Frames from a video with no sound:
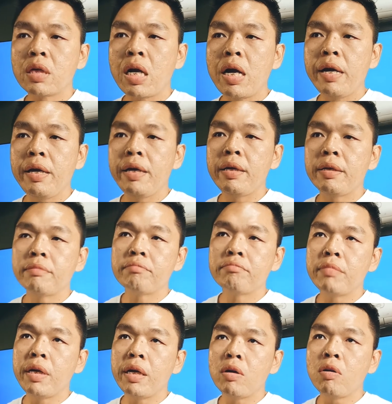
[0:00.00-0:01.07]
I
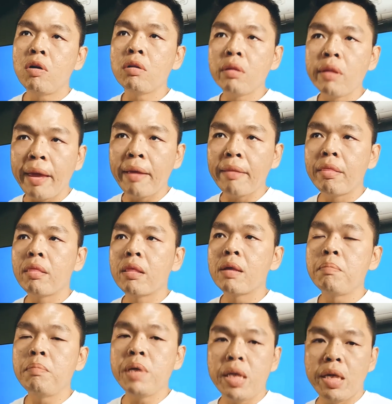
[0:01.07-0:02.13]
on that
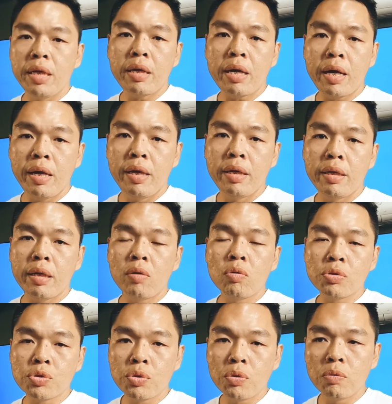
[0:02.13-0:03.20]
meeting I
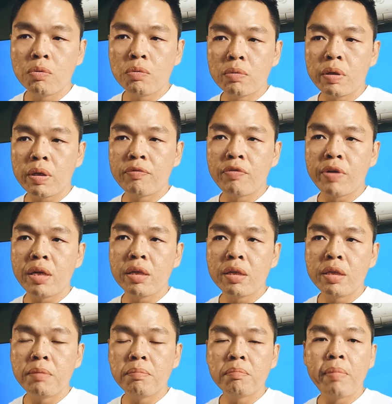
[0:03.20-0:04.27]
also
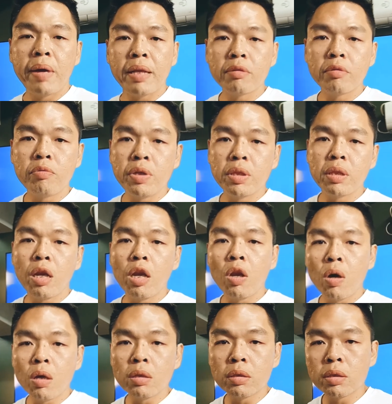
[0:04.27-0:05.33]
finally met with
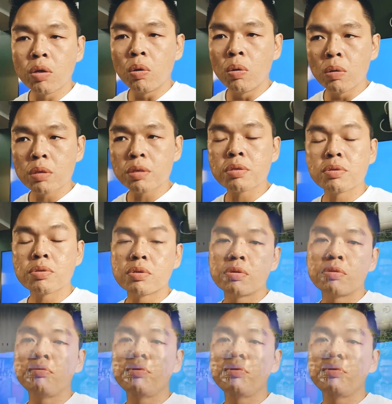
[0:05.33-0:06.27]
Lon Grohs,